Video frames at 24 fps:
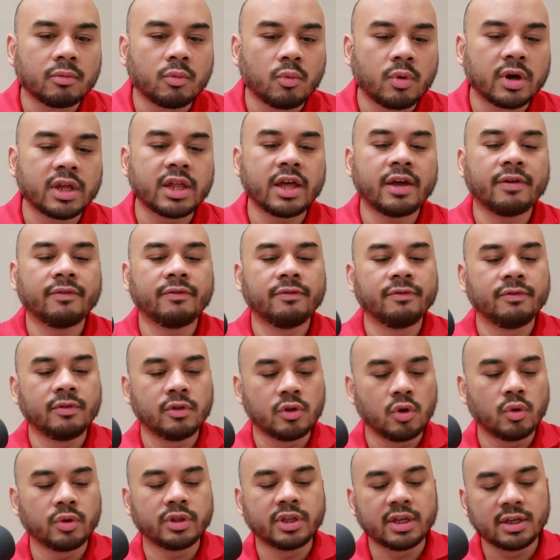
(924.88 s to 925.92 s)
What I've
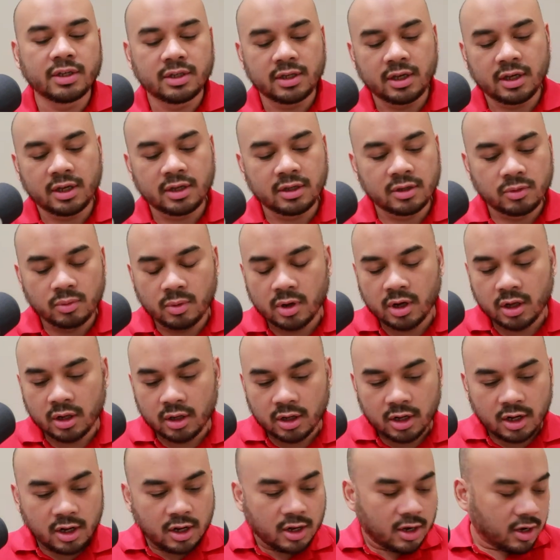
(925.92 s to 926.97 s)
noticed is,
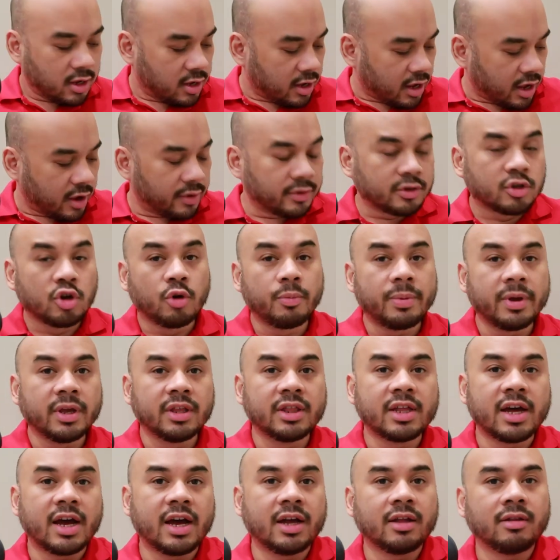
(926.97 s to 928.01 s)
well, I was
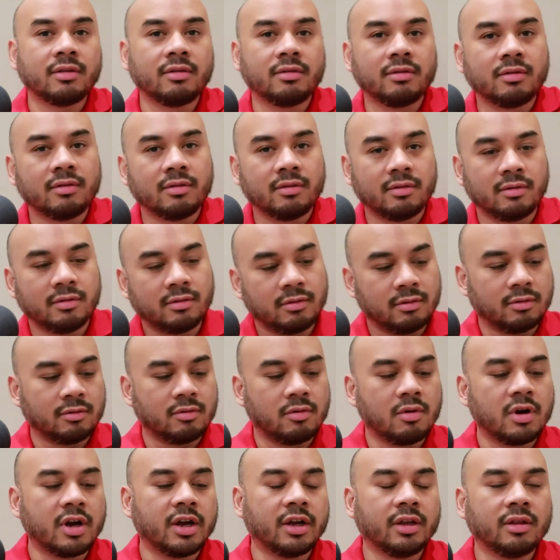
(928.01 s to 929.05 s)
hoping that
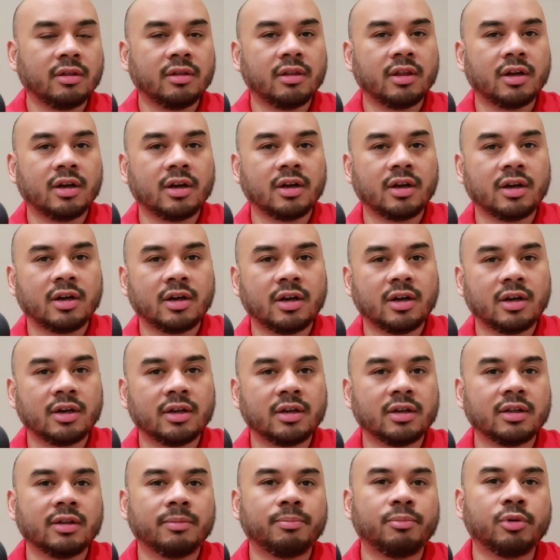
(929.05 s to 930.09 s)
one,
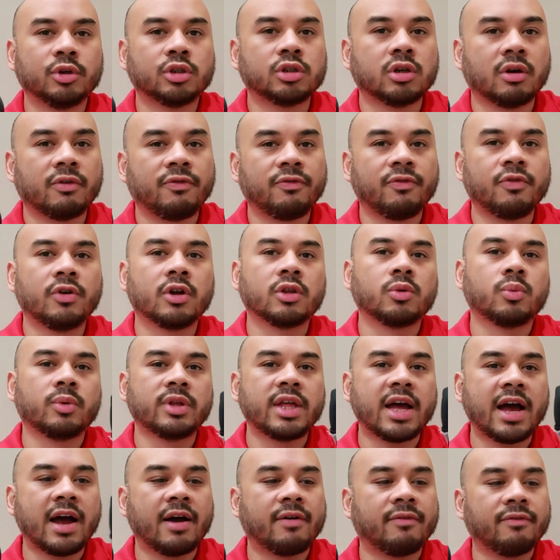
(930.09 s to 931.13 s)
the push off foot
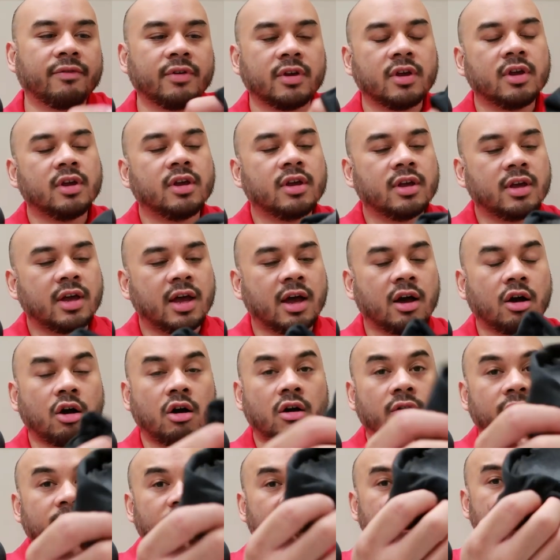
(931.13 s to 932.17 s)
would have a
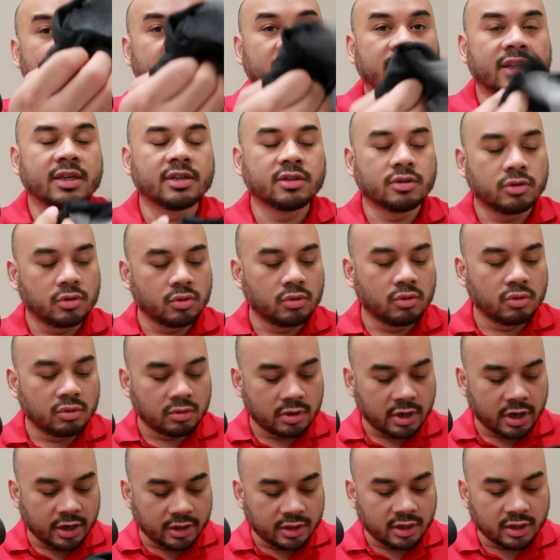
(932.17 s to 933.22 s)
cover like this too.
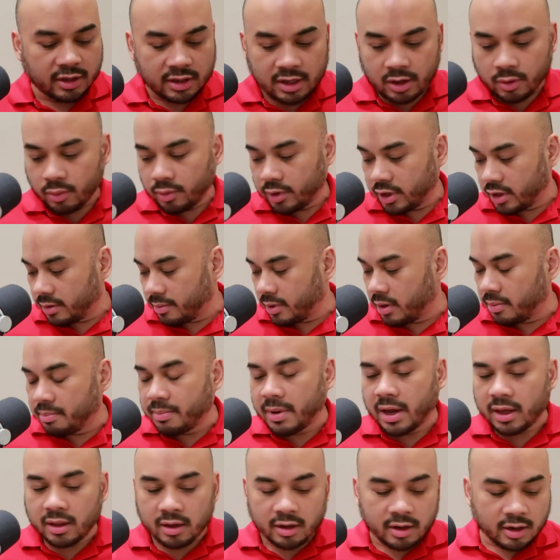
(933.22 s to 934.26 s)
I think that would have been
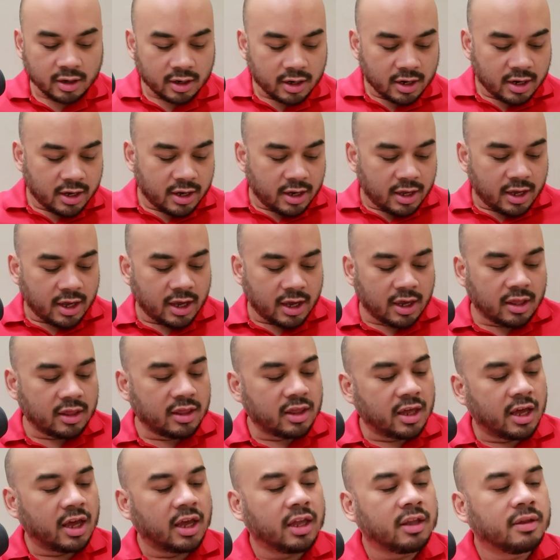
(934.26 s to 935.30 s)
better, and
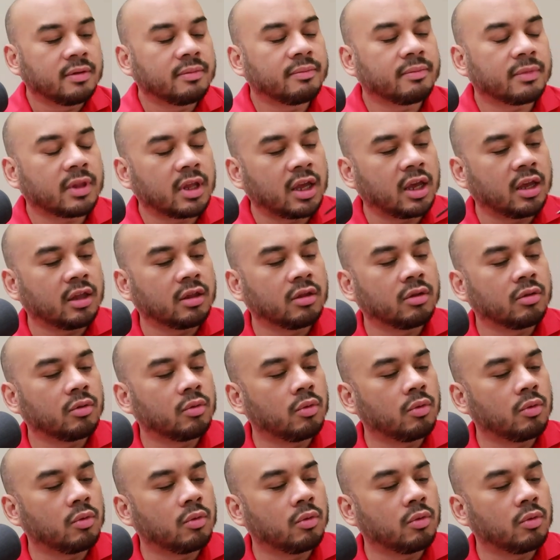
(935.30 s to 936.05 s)
then it